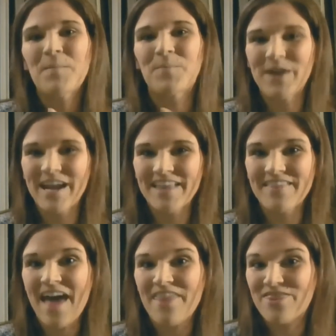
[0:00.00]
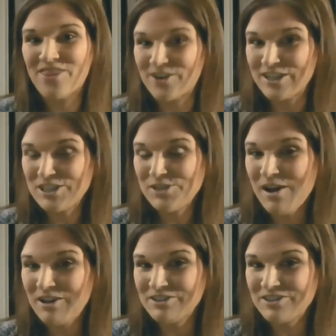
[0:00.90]
Bring in that
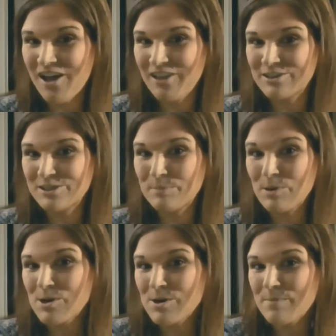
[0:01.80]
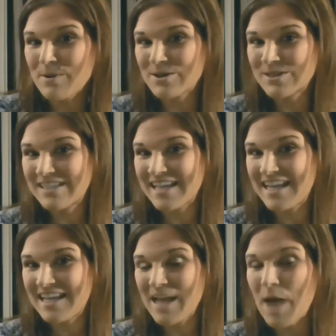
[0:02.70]
$3,200 per
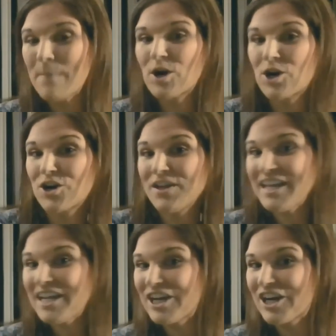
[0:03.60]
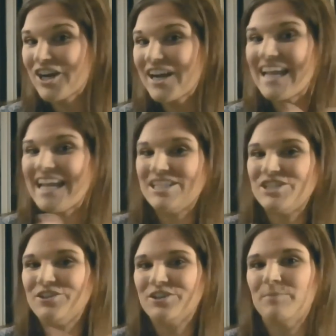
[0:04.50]
person per year
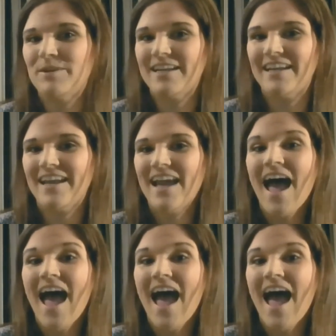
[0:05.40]
into your community.